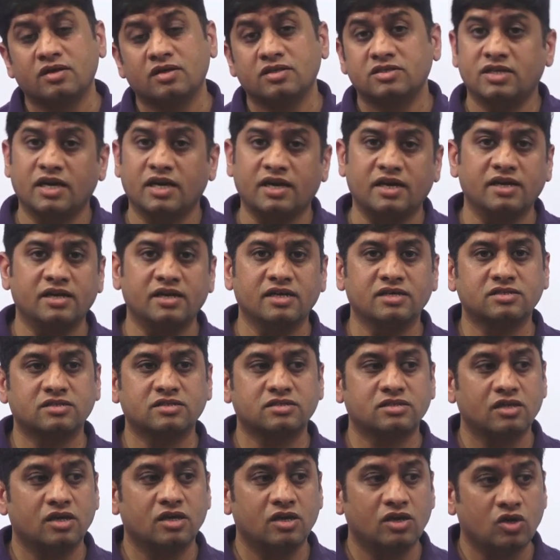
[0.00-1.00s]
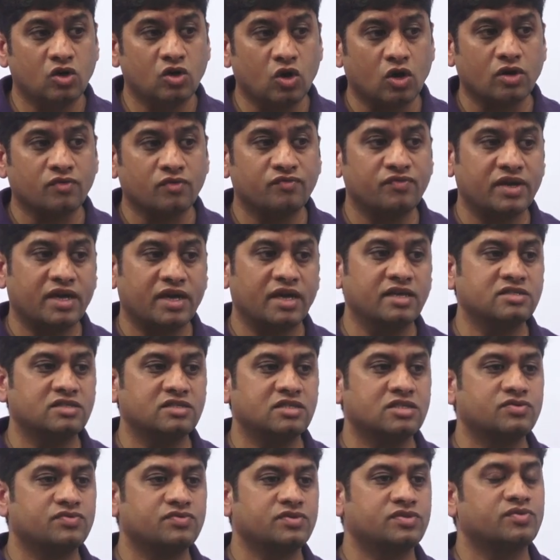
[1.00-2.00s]
Second is lot of
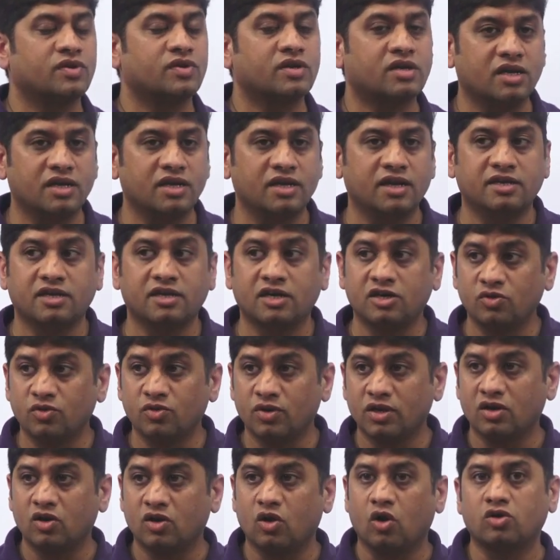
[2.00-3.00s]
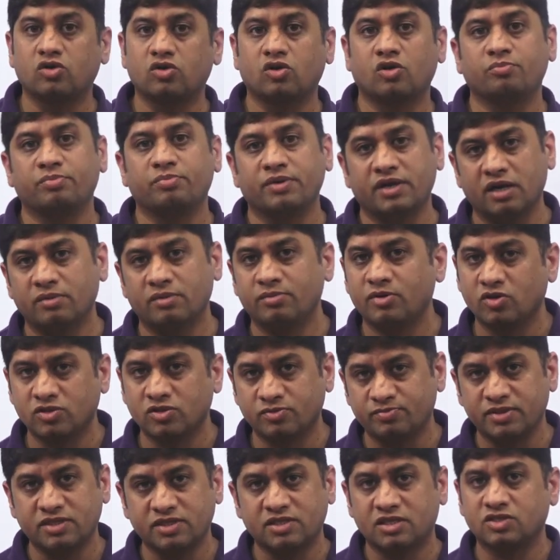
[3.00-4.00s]
vacancies which were created during lockdown period
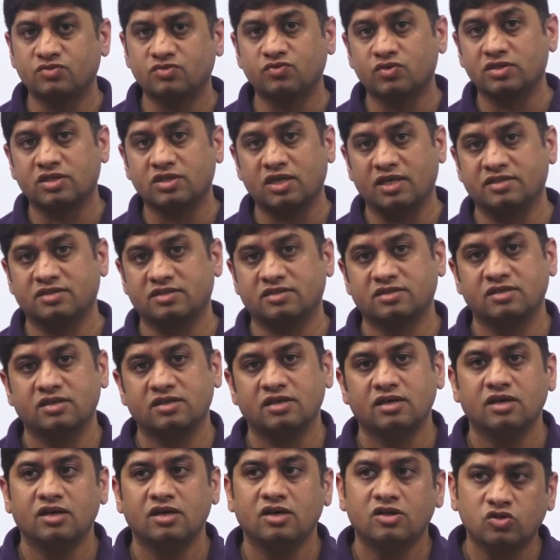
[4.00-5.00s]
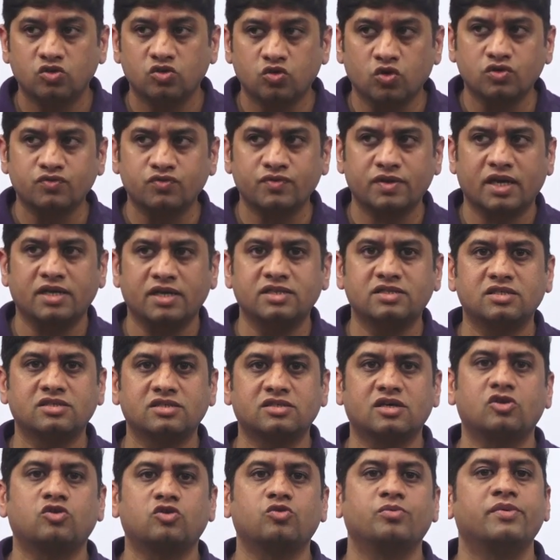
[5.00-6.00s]
because business was less those
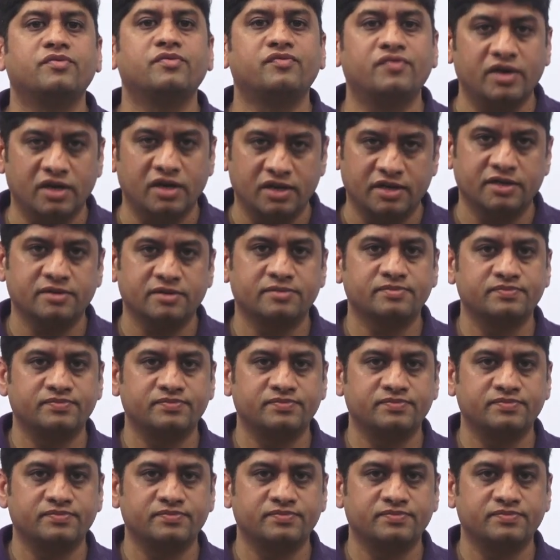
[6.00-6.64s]
vacancies are to be filled.